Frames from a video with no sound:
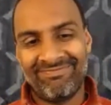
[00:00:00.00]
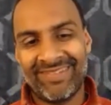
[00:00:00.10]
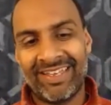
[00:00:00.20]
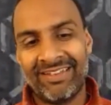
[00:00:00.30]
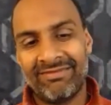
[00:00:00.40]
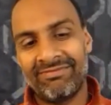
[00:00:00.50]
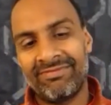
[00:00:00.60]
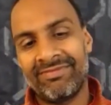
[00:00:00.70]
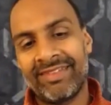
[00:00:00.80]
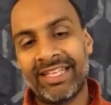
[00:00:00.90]
Yeah.
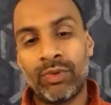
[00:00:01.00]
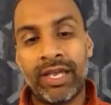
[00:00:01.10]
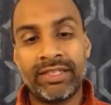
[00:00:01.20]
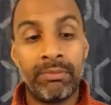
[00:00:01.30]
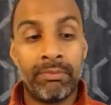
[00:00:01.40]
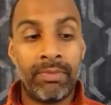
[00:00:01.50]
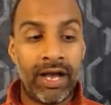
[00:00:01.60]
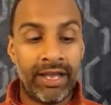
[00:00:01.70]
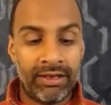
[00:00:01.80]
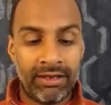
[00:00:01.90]
And that's why I said
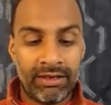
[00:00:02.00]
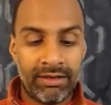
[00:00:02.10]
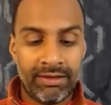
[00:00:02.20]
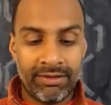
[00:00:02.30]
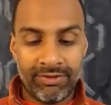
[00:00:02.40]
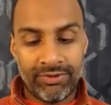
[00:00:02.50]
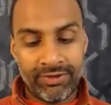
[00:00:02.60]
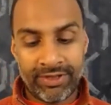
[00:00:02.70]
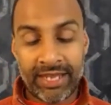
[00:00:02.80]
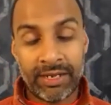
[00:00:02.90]
Maya
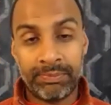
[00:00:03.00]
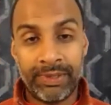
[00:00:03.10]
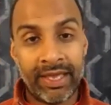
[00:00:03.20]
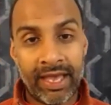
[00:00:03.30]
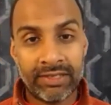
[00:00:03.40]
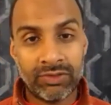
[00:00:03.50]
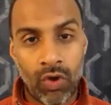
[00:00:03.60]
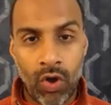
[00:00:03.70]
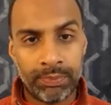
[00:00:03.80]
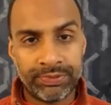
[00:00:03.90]
can appear as
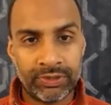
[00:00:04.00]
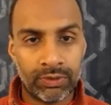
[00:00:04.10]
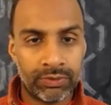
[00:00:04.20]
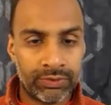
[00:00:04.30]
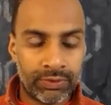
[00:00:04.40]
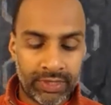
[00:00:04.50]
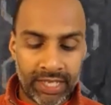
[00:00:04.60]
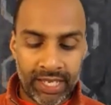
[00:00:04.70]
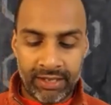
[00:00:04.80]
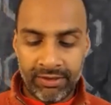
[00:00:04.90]
obstacles,
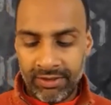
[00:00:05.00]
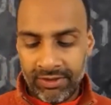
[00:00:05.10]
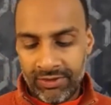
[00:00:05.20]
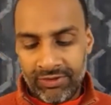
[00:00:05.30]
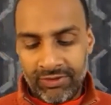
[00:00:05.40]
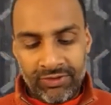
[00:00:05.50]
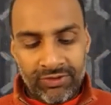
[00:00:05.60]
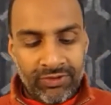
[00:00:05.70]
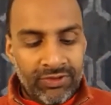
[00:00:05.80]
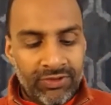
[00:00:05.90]
okay?
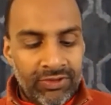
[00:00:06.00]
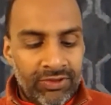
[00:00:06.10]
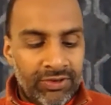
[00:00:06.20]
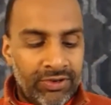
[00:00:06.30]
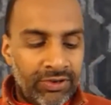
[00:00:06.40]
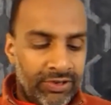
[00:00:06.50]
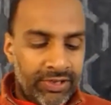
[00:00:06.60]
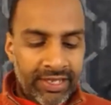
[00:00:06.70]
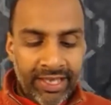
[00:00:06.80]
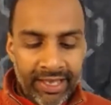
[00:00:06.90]

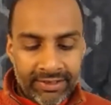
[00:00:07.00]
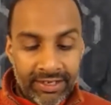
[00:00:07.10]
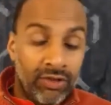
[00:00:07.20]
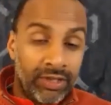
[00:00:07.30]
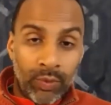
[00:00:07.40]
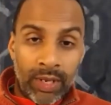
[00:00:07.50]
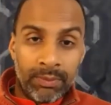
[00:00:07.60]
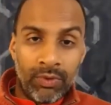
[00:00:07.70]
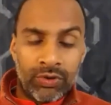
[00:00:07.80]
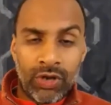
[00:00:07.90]
Okay, now only one
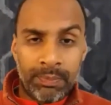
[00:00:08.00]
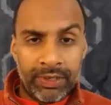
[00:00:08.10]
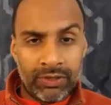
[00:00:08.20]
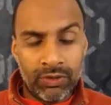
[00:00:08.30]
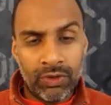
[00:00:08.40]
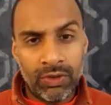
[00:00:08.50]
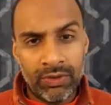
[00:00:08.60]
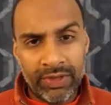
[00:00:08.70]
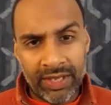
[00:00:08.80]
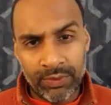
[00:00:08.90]
more topic to go.
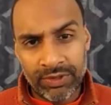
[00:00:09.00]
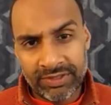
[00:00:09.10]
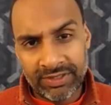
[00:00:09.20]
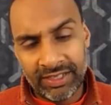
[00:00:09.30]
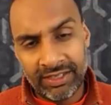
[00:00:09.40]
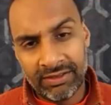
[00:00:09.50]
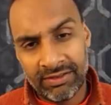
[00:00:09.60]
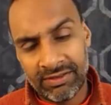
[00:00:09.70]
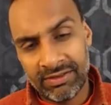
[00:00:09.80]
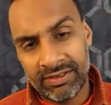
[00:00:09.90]
That was the
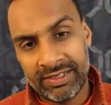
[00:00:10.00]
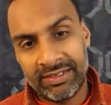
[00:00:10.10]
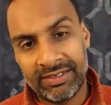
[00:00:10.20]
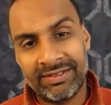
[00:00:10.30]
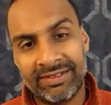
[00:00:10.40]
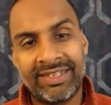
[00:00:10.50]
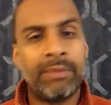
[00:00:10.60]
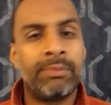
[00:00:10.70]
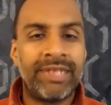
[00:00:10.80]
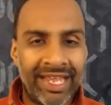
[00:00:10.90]

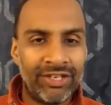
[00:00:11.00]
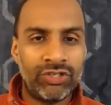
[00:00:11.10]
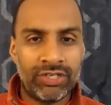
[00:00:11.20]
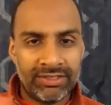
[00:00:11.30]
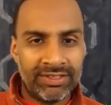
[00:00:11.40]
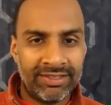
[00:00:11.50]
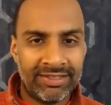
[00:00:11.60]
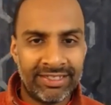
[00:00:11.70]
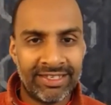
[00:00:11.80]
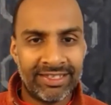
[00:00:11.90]
temptations and
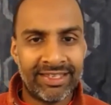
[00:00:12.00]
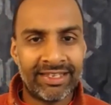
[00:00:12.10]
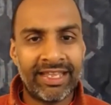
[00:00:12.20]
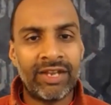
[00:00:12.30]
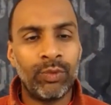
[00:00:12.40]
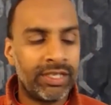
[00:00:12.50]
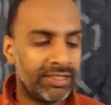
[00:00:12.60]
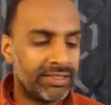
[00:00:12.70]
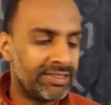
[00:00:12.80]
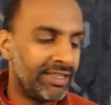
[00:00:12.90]
things like that. That we
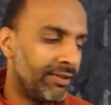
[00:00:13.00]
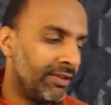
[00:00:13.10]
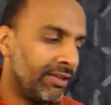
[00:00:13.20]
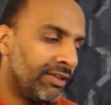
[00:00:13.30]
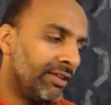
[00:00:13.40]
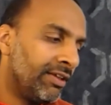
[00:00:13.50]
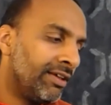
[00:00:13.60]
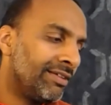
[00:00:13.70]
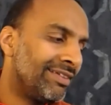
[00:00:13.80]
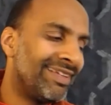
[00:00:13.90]
can see
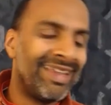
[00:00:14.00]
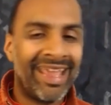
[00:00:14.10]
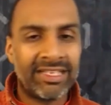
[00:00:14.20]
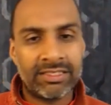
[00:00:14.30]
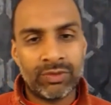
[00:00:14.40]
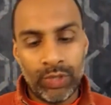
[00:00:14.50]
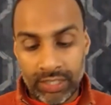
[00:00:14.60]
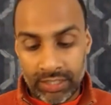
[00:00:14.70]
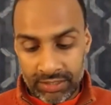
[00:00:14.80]
next week.